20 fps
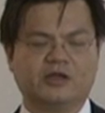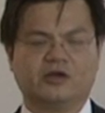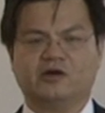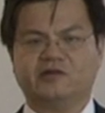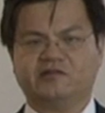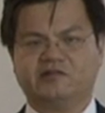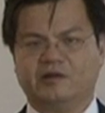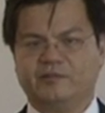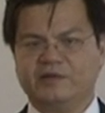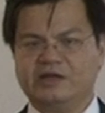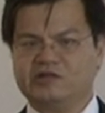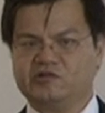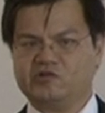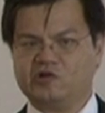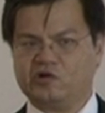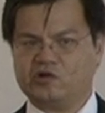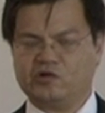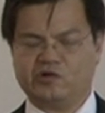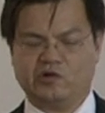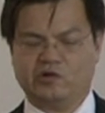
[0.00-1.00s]
Because, I mean,
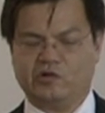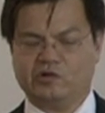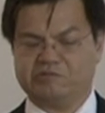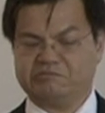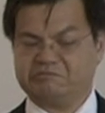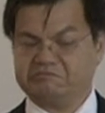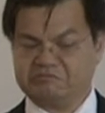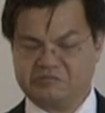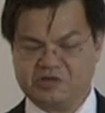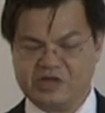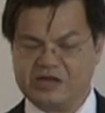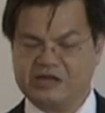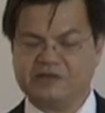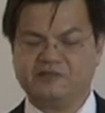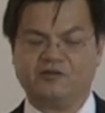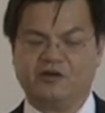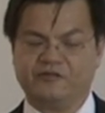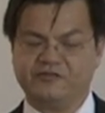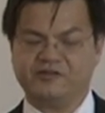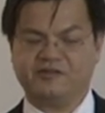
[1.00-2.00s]
it's not going
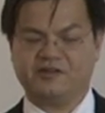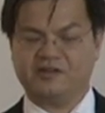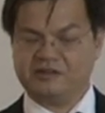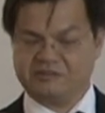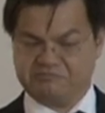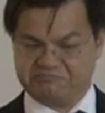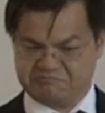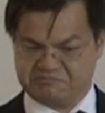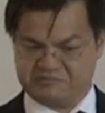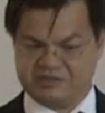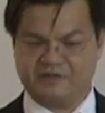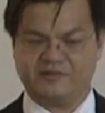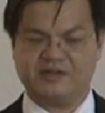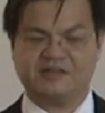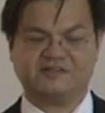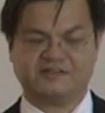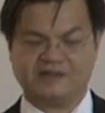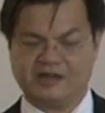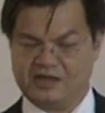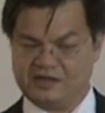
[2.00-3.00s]
to, it's obviously
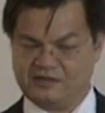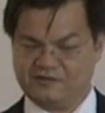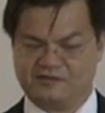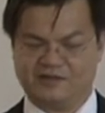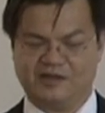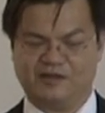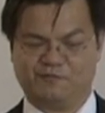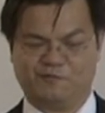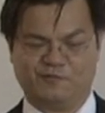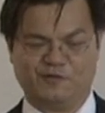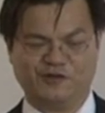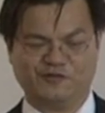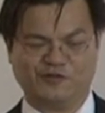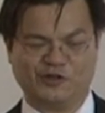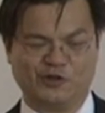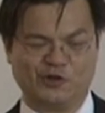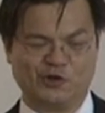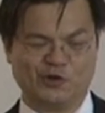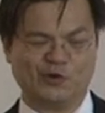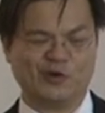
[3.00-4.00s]
giving signs that
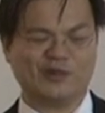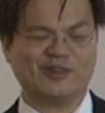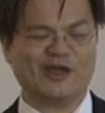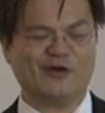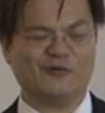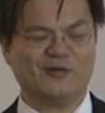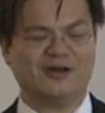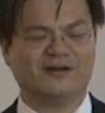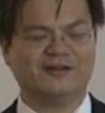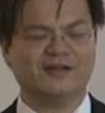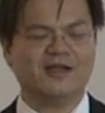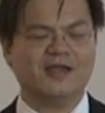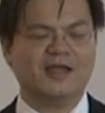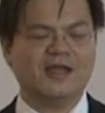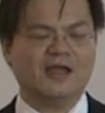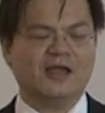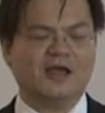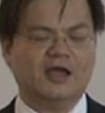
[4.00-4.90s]
things are not going that well.